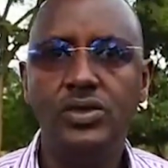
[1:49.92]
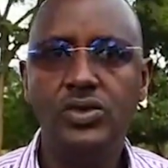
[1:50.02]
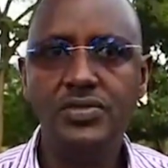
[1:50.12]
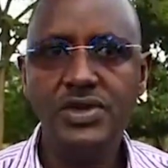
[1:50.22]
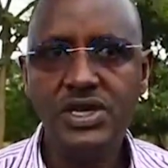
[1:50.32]

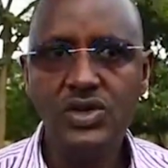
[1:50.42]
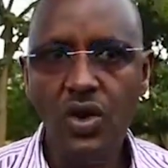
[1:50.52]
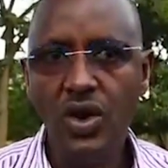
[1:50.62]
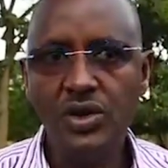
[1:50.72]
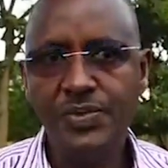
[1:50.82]
to meet
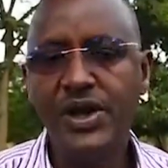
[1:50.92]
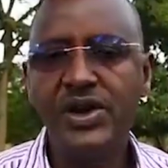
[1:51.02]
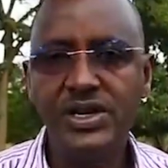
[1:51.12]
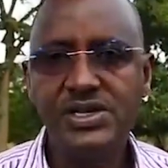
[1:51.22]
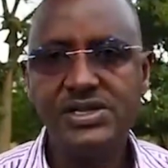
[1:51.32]
all
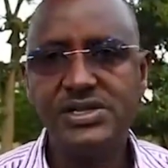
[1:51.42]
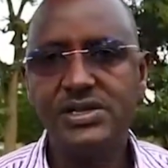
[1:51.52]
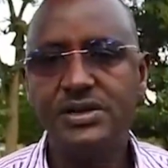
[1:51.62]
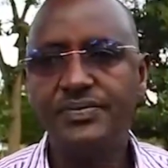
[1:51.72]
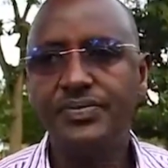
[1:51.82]
parents
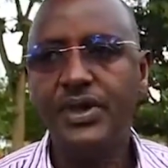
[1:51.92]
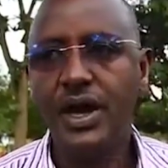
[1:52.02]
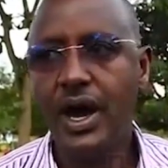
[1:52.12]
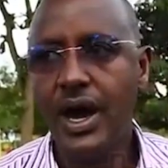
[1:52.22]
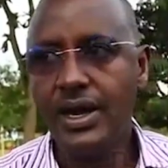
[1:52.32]

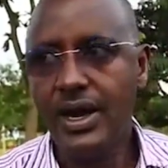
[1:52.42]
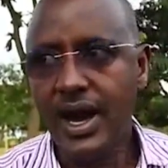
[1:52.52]
and